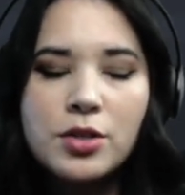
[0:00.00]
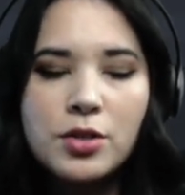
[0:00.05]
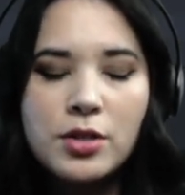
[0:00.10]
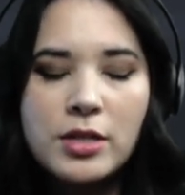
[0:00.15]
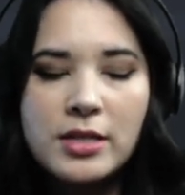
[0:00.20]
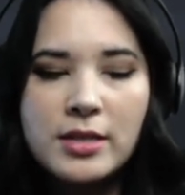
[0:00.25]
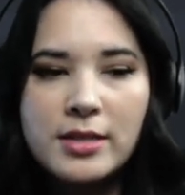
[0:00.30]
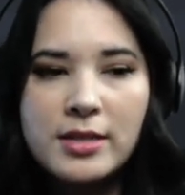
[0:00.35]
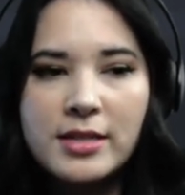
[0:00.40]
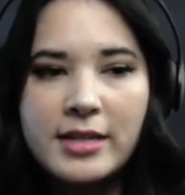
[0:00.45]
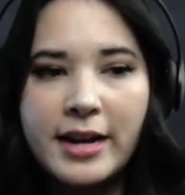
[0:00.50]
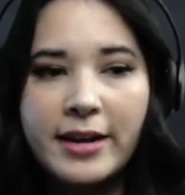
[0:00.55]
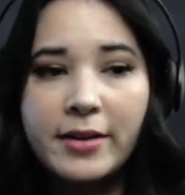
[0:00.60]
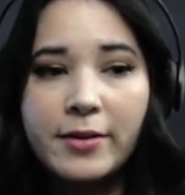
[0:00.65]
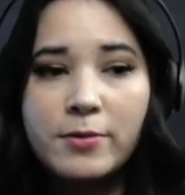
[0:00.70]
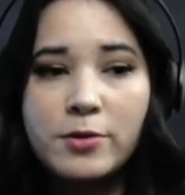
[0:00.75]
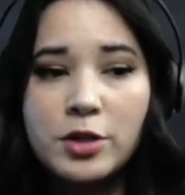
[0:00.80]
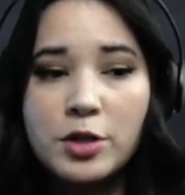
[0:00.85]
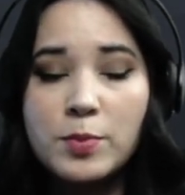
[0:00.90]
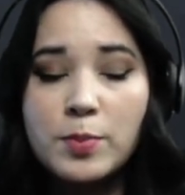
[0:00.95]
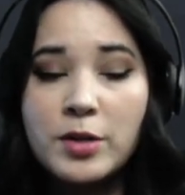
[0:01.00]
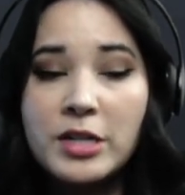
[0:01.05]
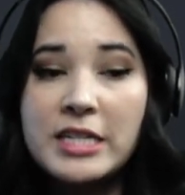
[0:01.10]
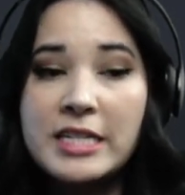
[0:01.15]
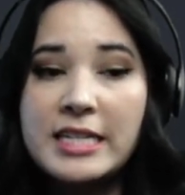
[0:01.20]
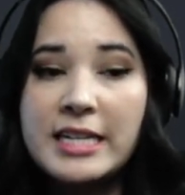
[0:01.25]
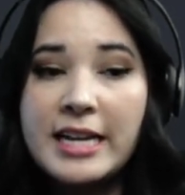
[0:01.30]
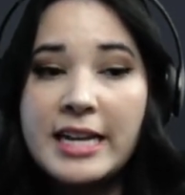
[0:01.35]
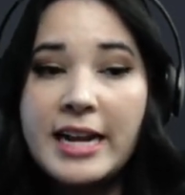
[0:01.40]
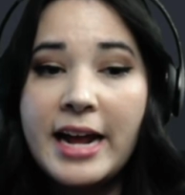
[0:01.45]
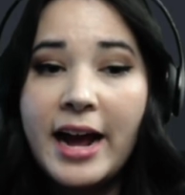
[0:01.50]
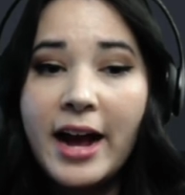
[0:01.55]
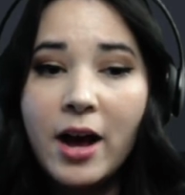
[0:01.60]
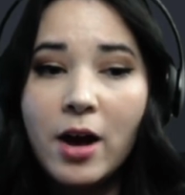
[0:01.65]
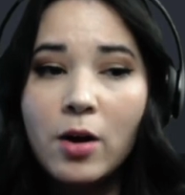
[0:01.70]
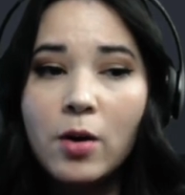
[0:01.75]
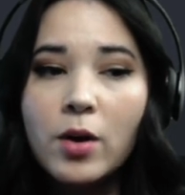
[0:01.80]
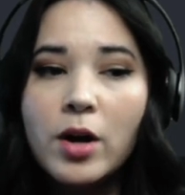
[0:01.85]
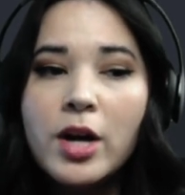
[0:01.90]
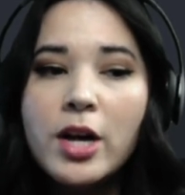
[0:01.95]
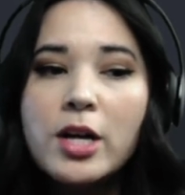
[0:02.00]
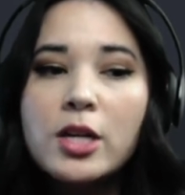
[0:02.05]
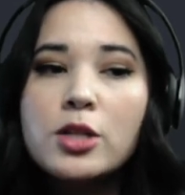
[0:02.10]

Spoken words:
instead of just printing it out,